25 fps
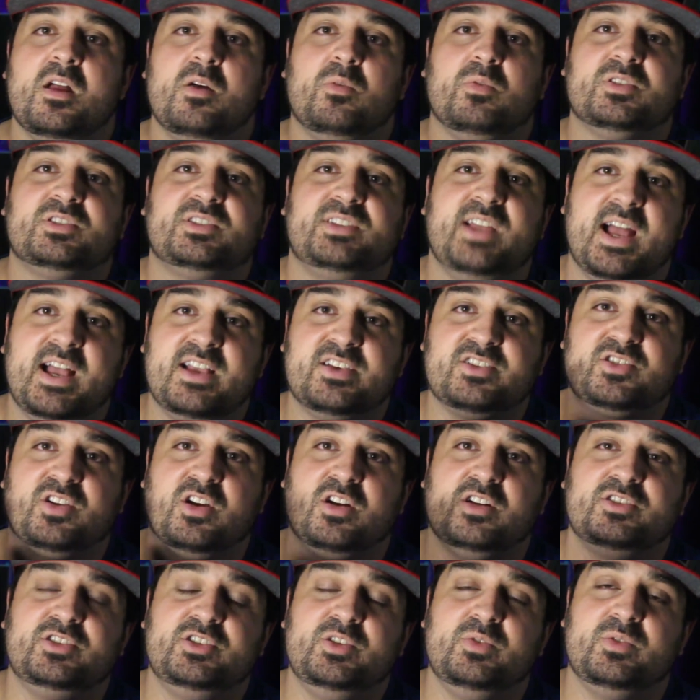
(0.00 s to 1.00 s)
Well, Stash
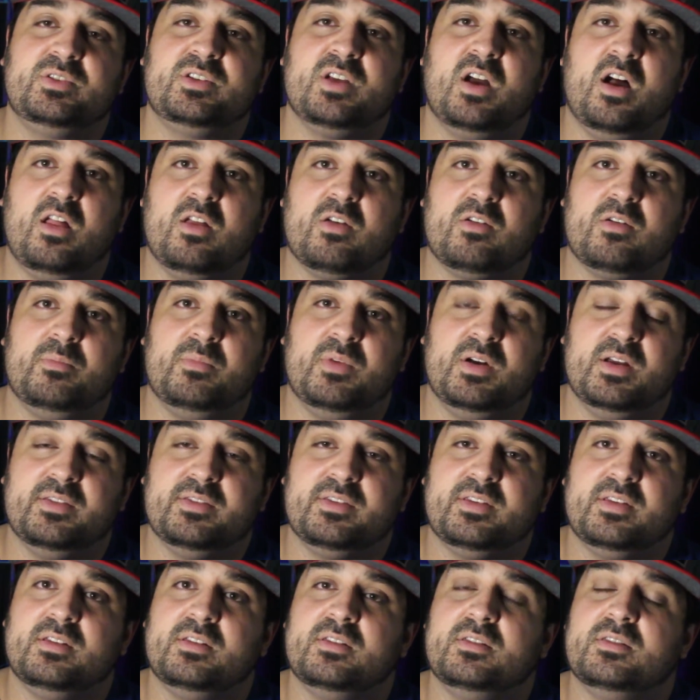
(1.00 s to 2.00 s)
charges you $1 a
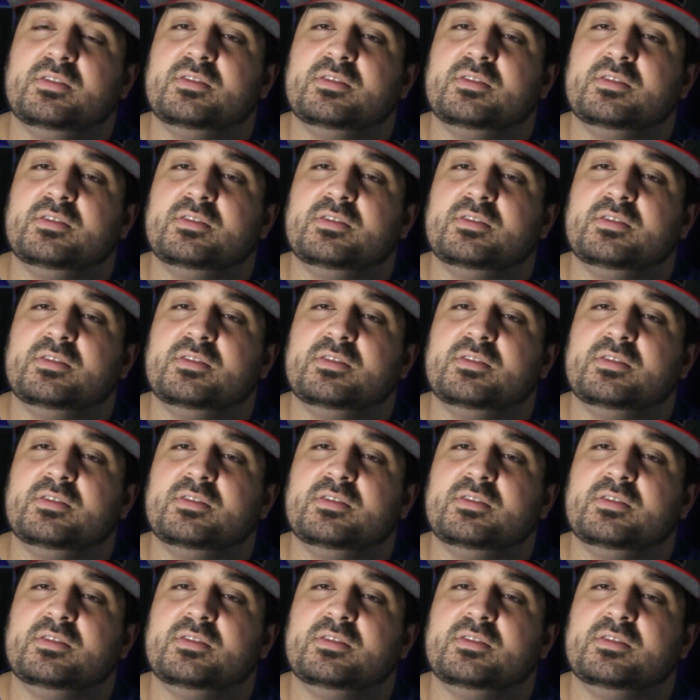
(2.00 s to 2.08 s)
month.